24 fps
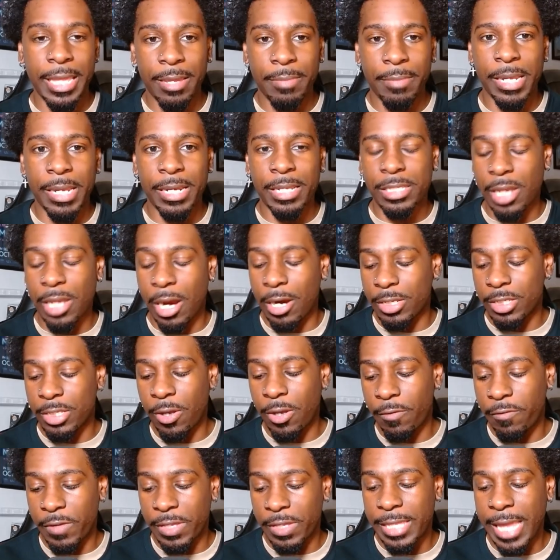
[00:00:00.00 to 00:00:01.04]
him and it stars
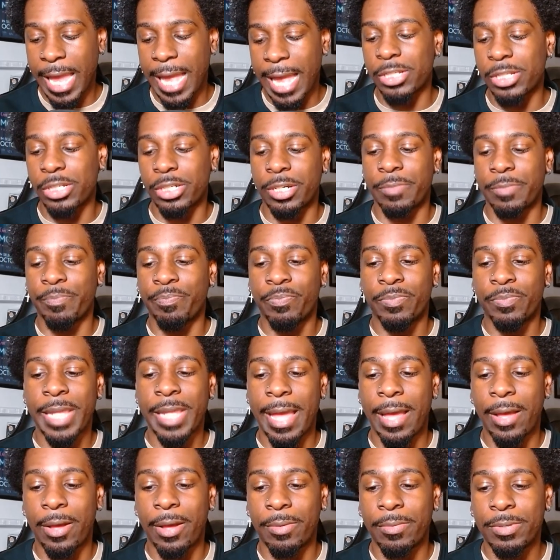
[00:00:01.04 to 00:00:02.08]
Sophie Thatcher.
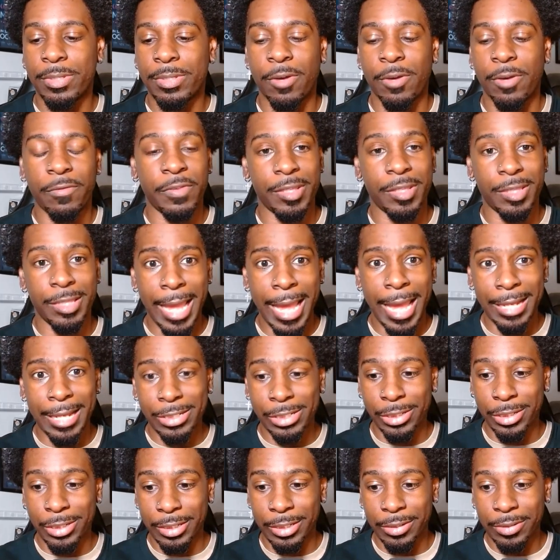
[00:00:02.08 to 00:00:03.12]
Now, Sophie
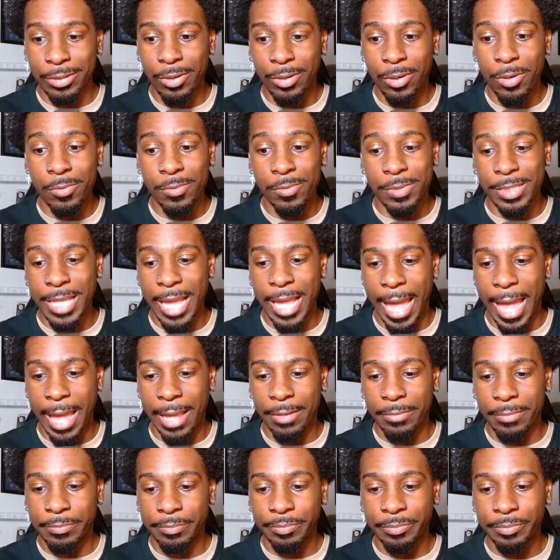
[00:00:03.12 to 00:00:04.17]
Thatcher, who was
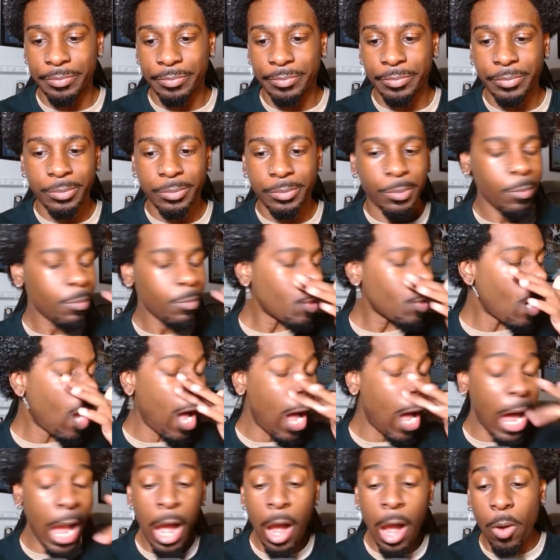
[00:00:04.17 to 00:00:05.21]
that?
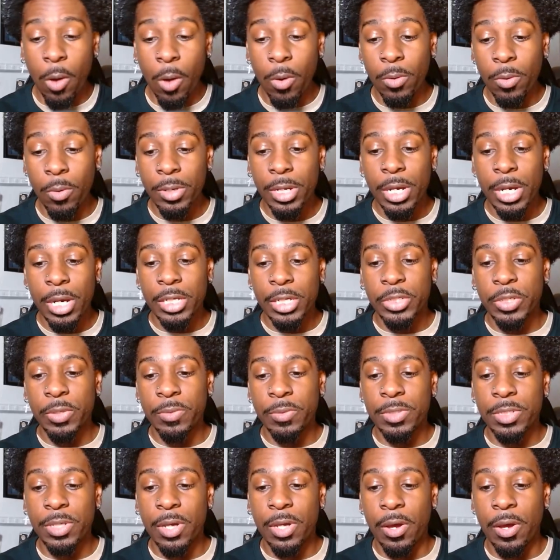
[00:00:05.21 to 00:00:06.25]
Oh, she
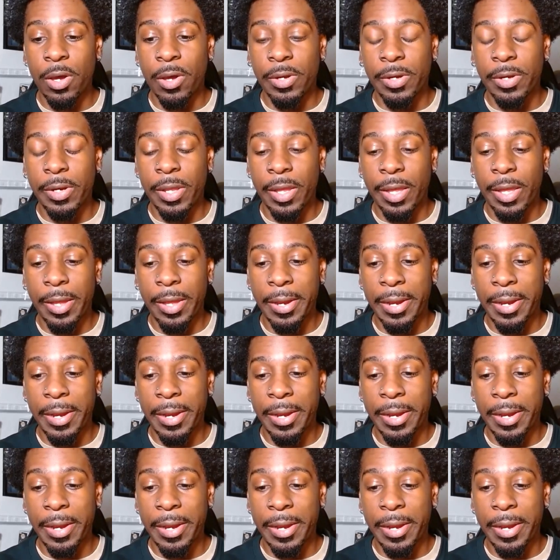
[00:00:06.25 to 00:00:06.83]
was on